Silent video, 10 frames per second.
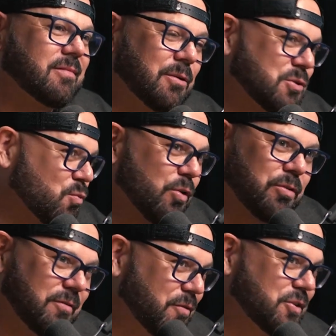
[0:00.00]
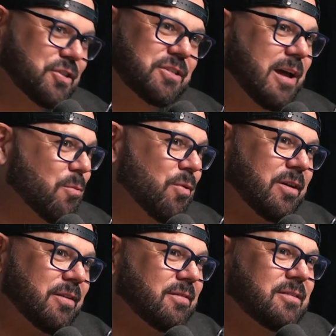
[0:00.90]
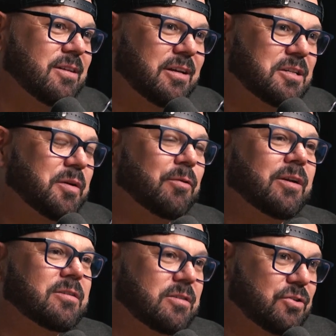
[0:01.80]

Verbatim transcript: it was worth it for just that one to experience